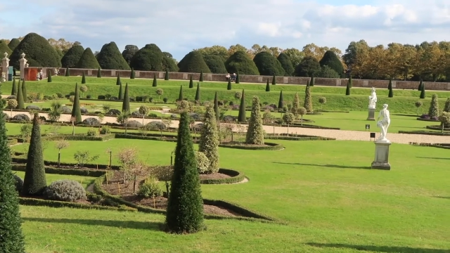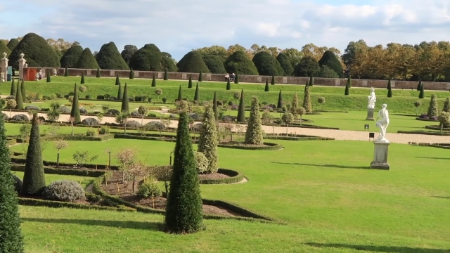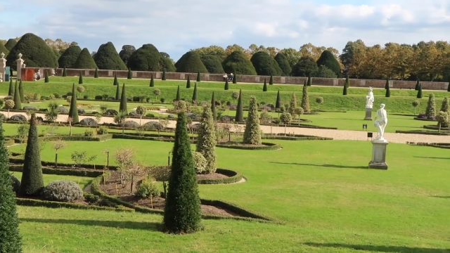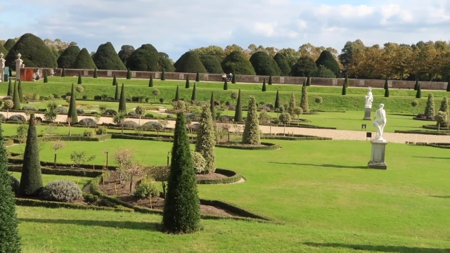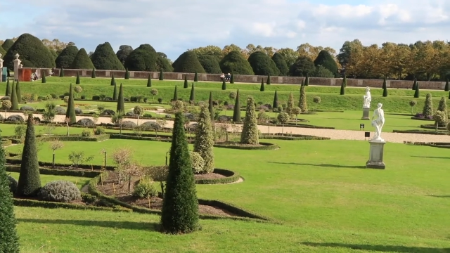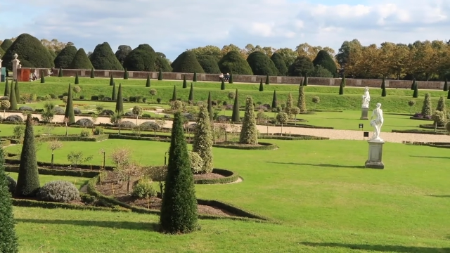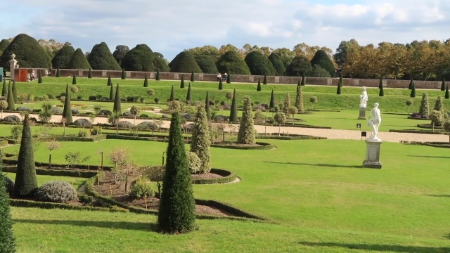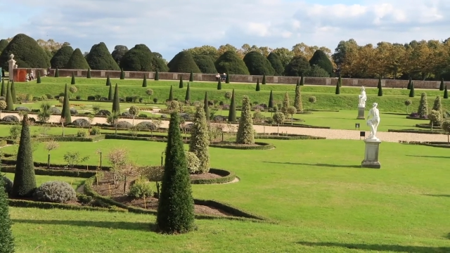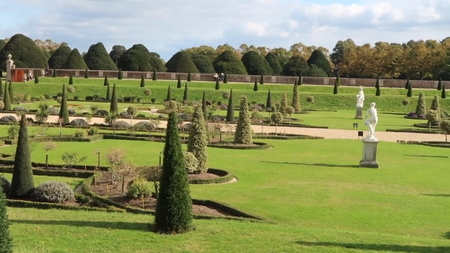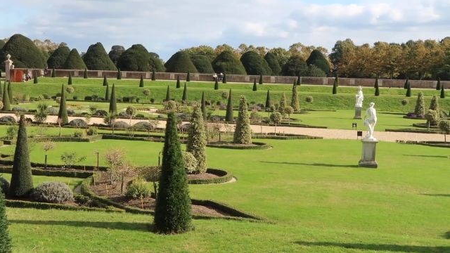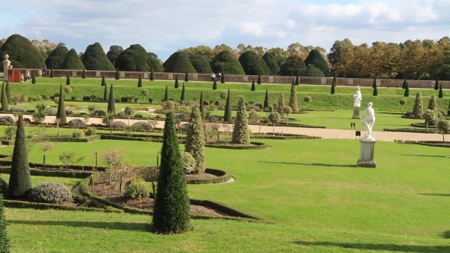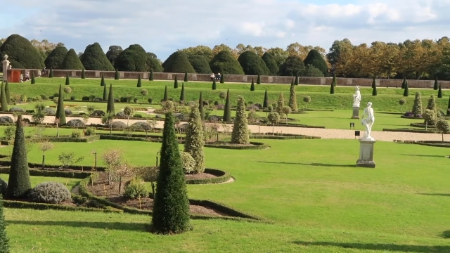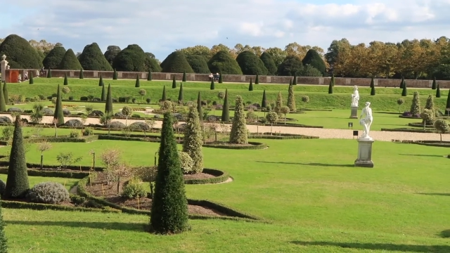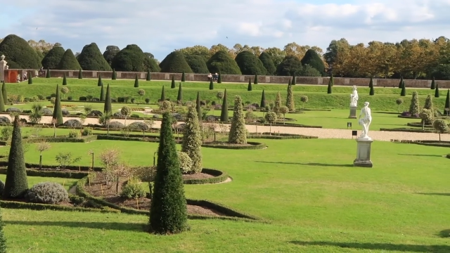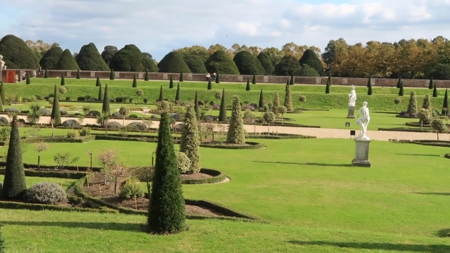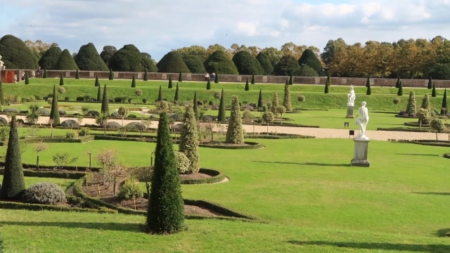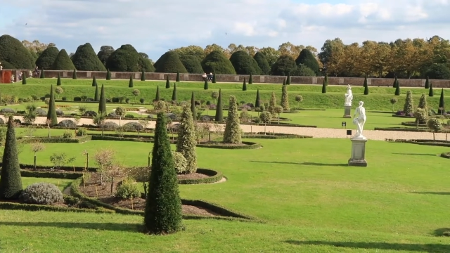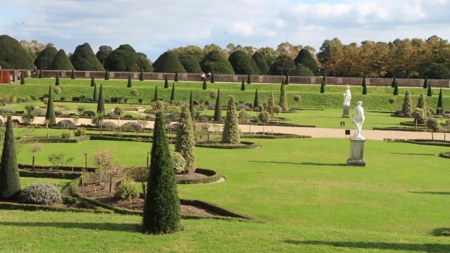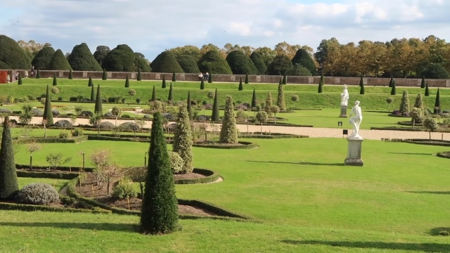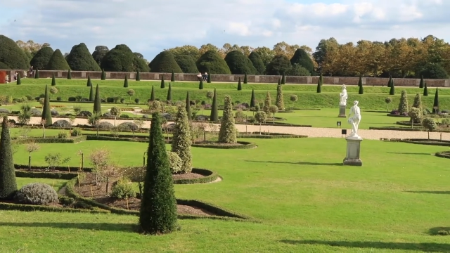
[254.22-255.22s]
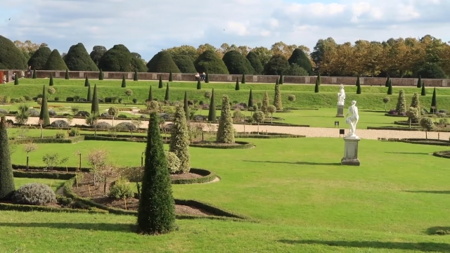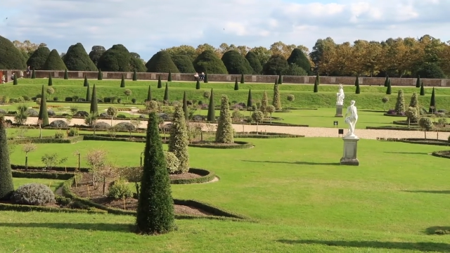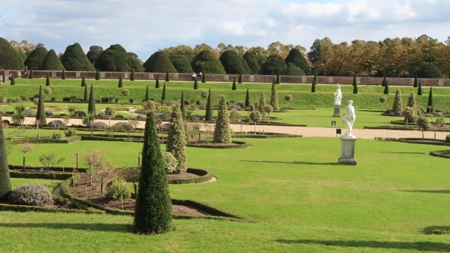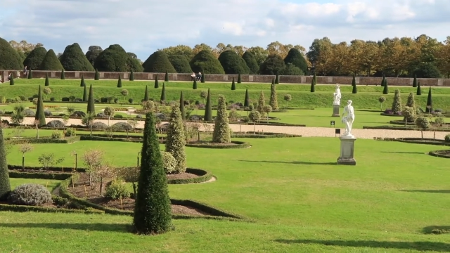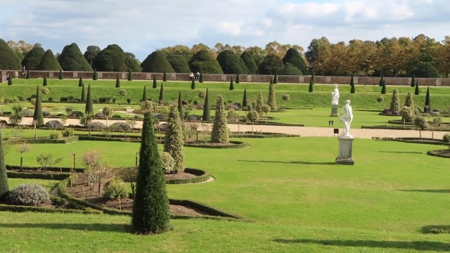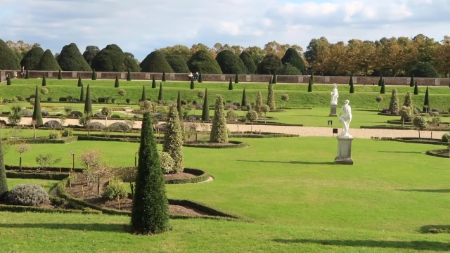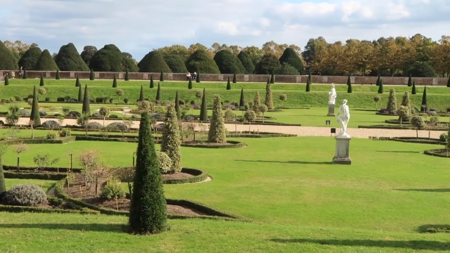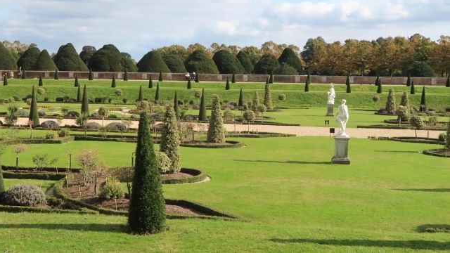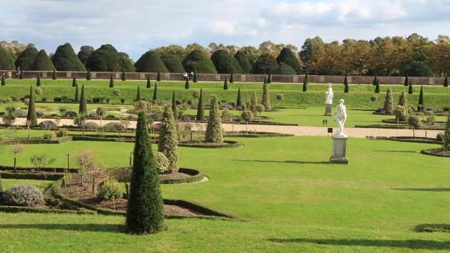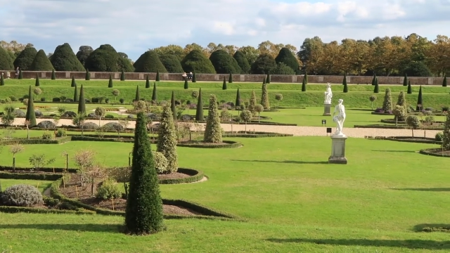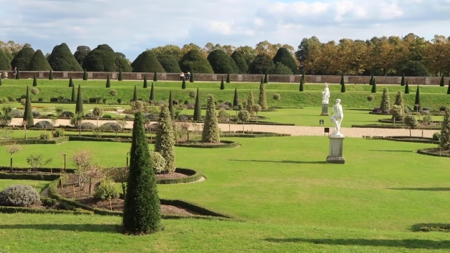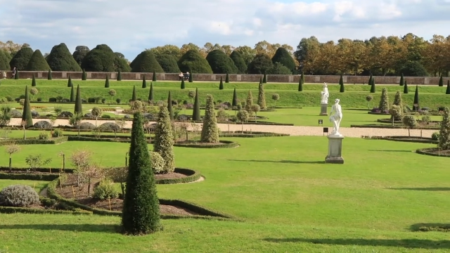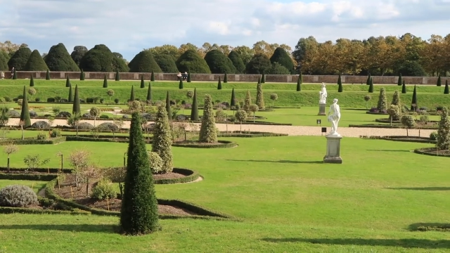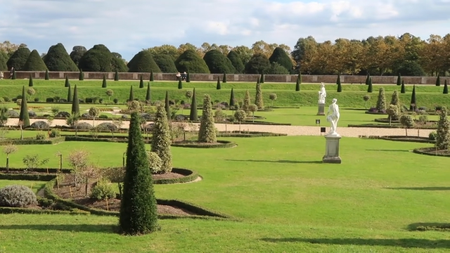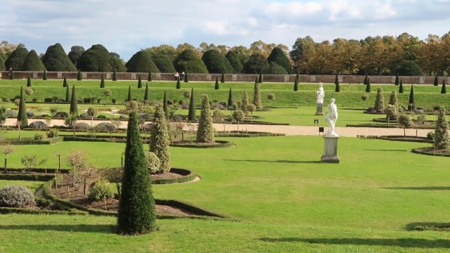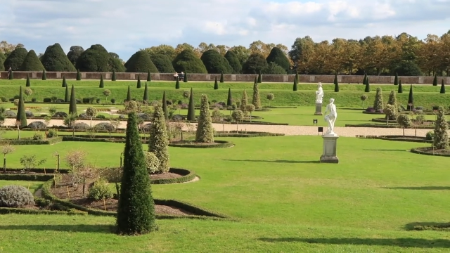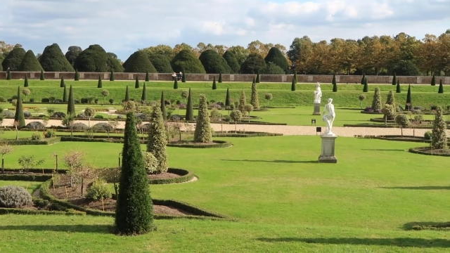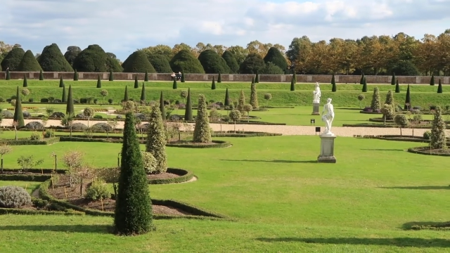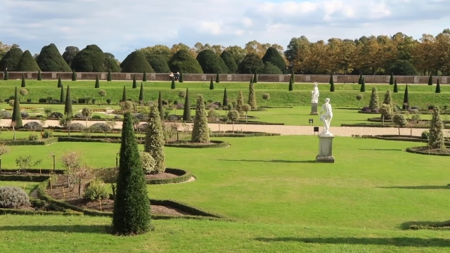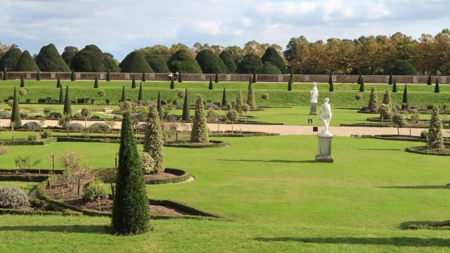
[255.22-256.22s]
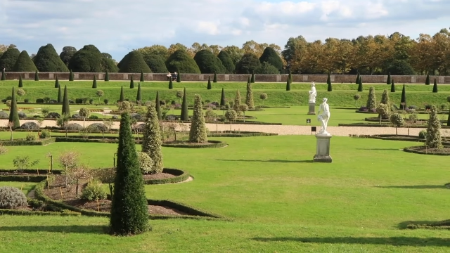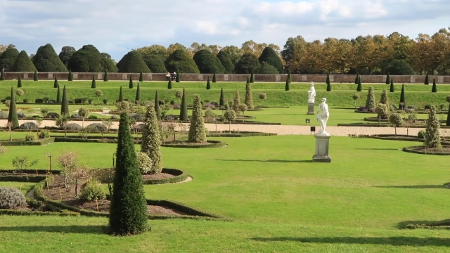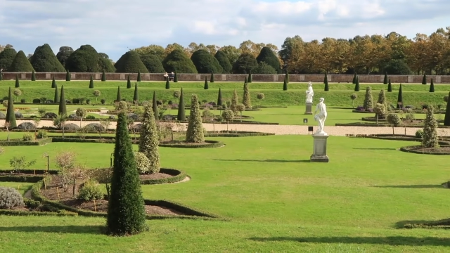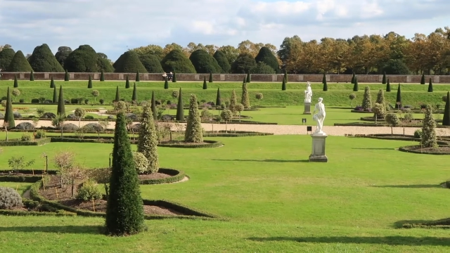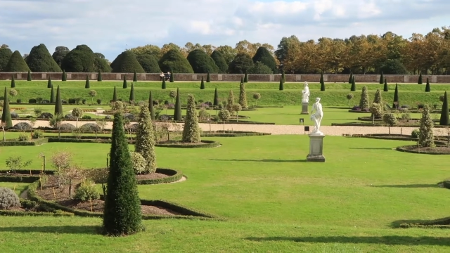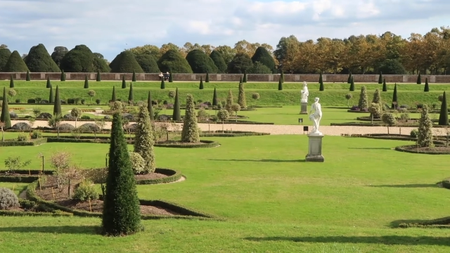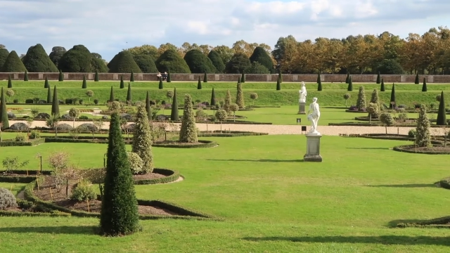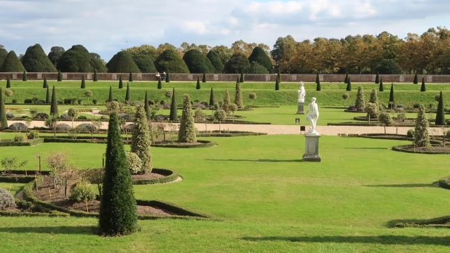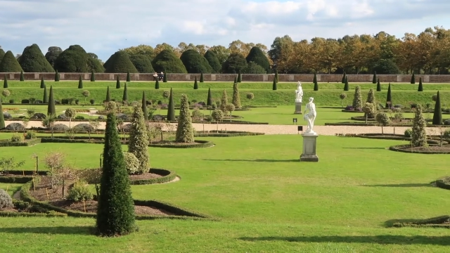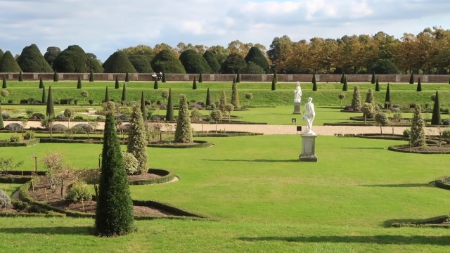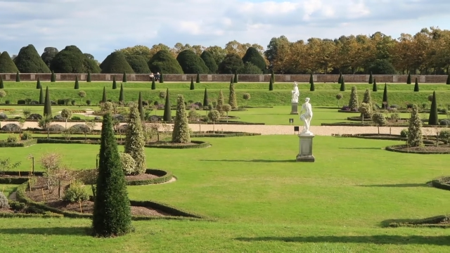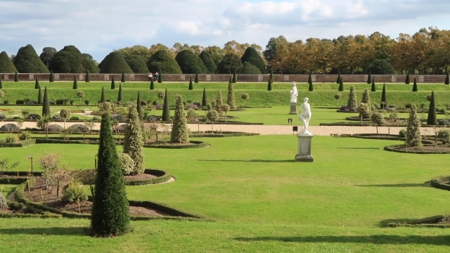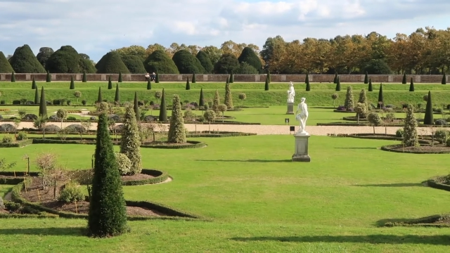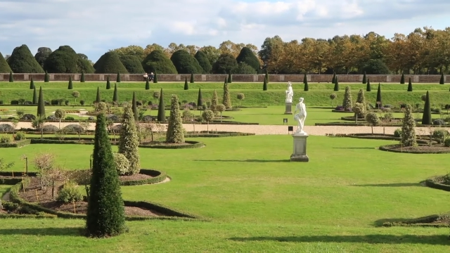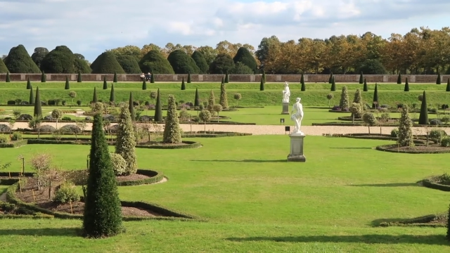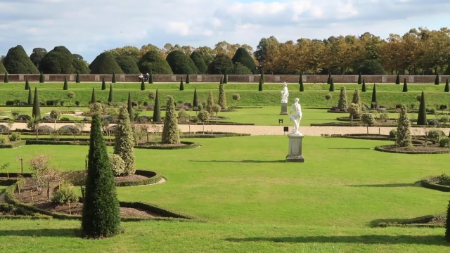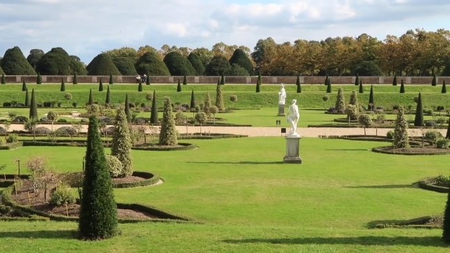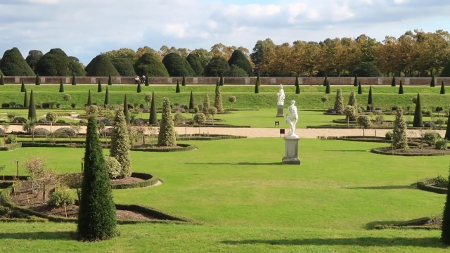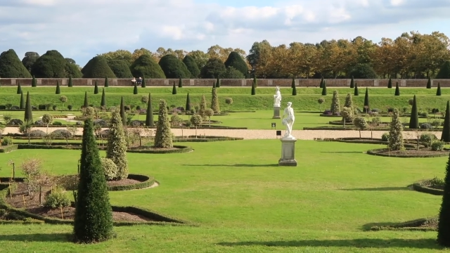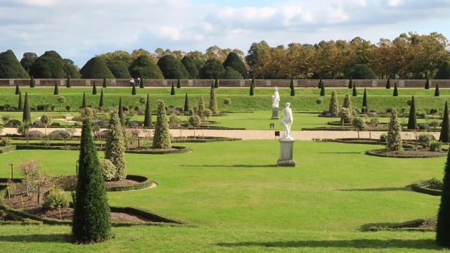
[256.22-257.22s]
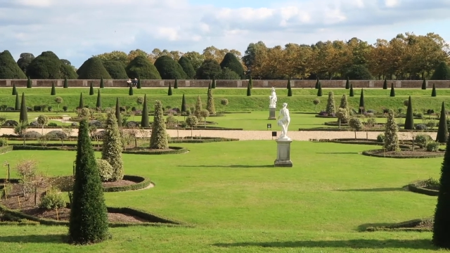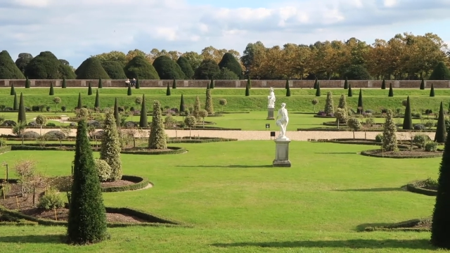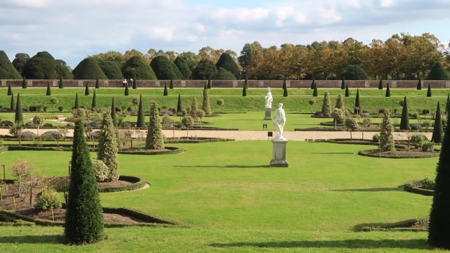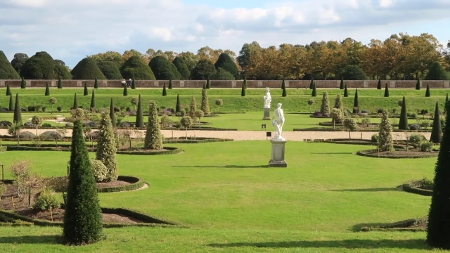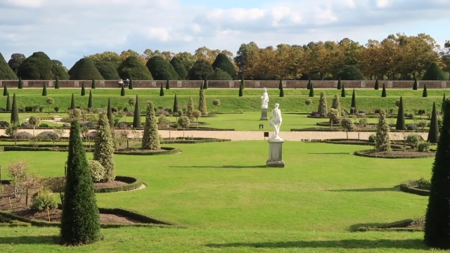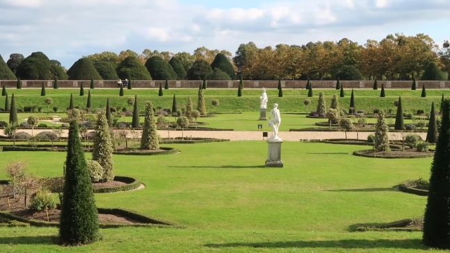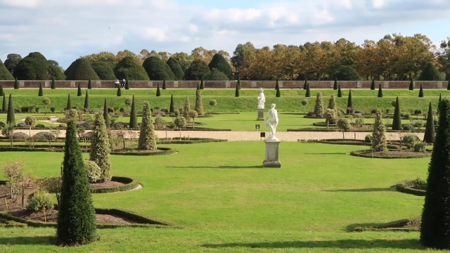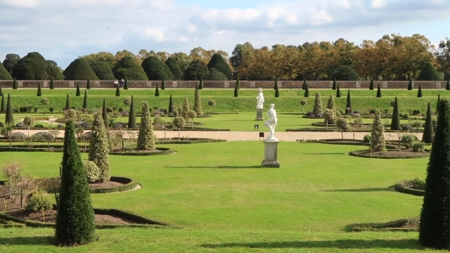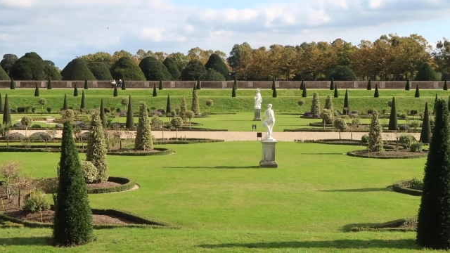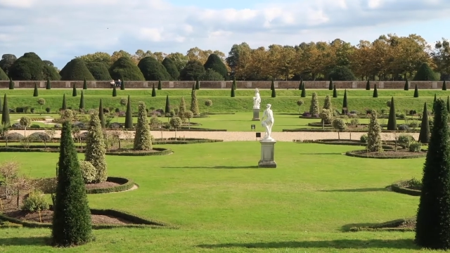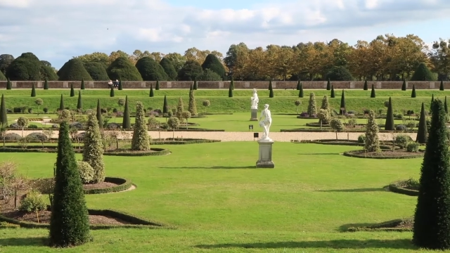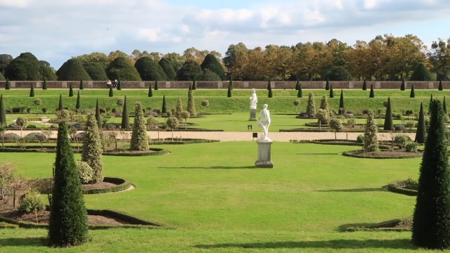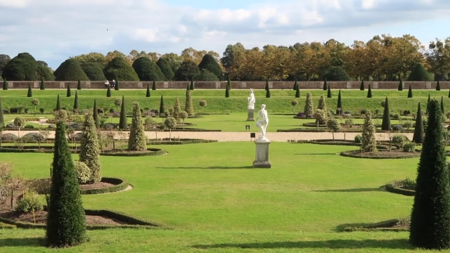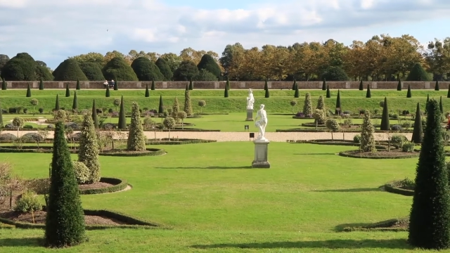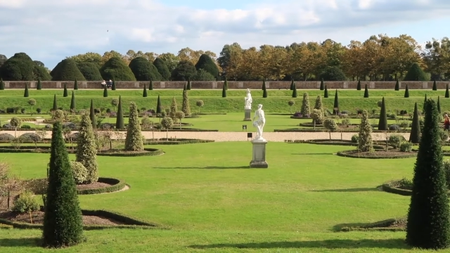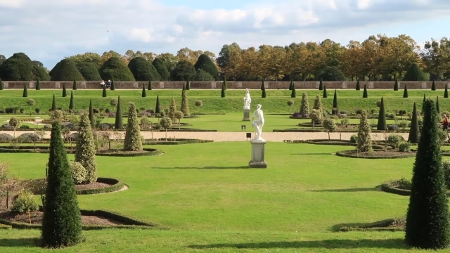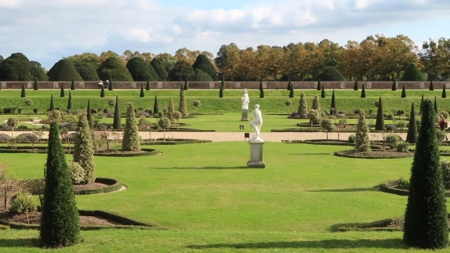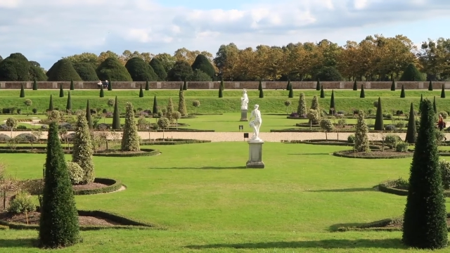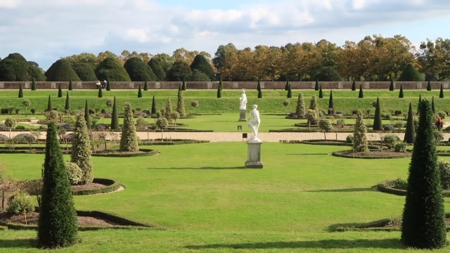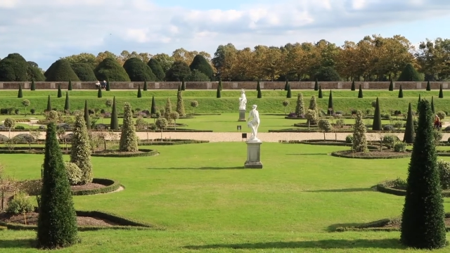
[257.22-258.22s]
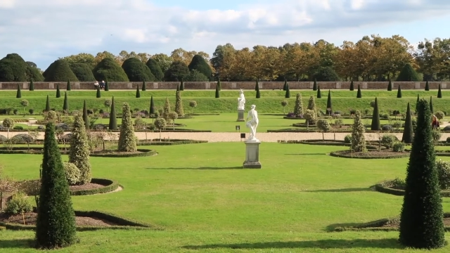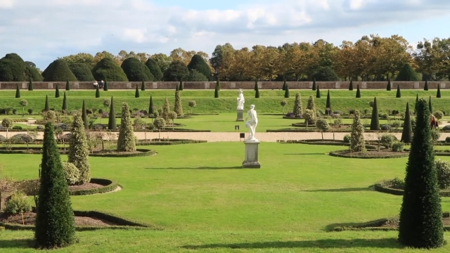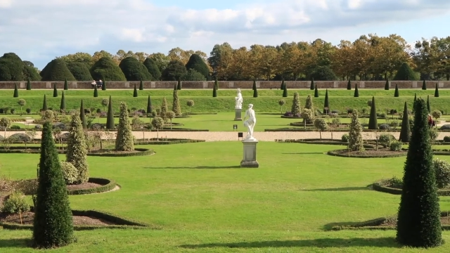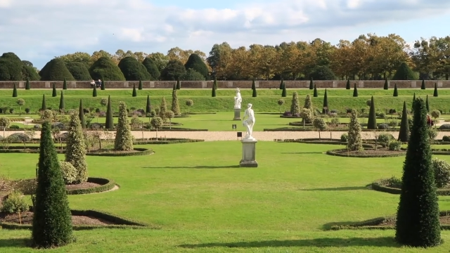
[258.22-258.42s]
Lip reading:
(no speaker visible)